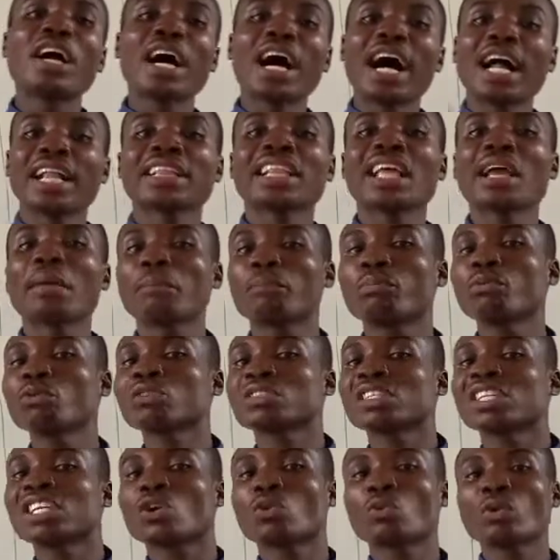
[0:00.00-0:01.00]
and then
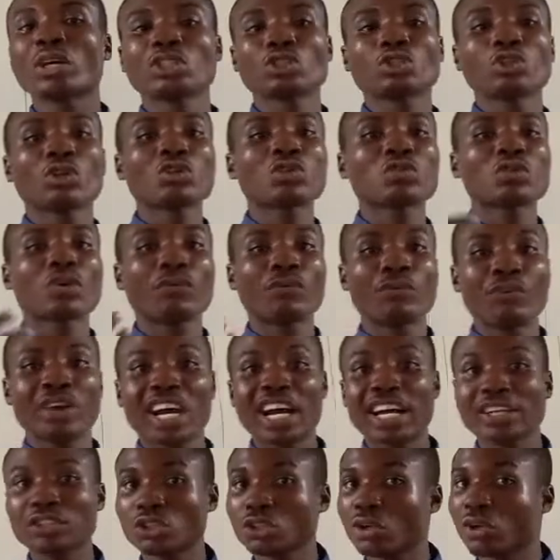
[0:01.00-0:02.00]
put the equations of
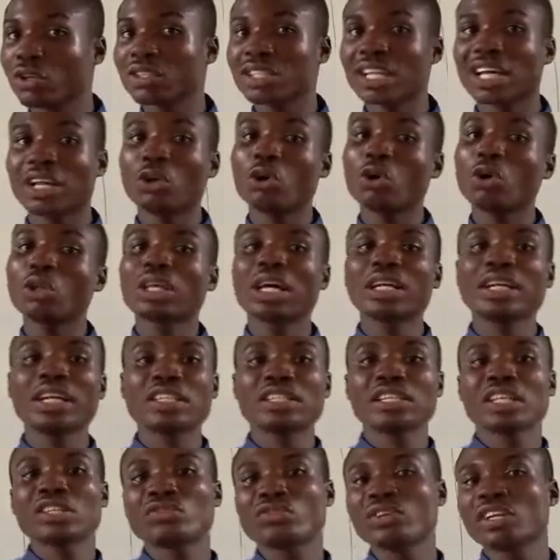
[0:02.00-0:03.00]
reactions and other
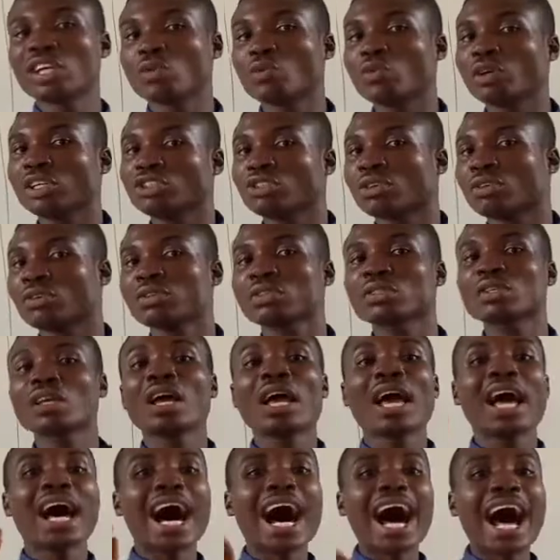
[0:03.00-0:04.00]
necessary equations
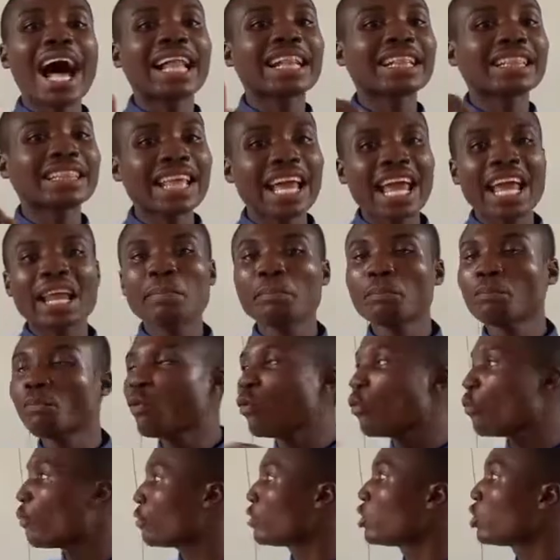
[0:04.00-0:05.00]
and then
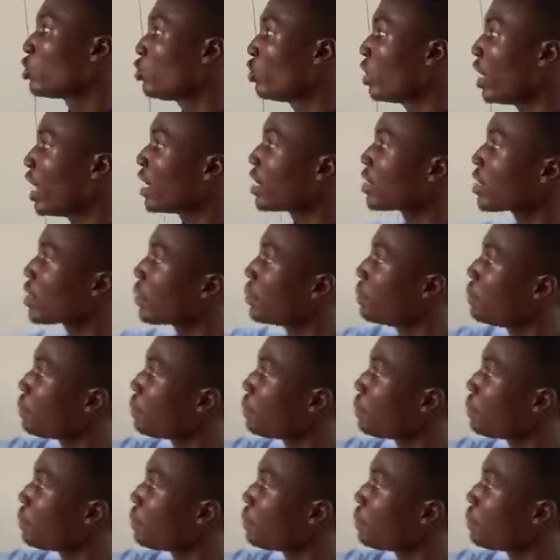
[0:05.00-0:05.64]
move straight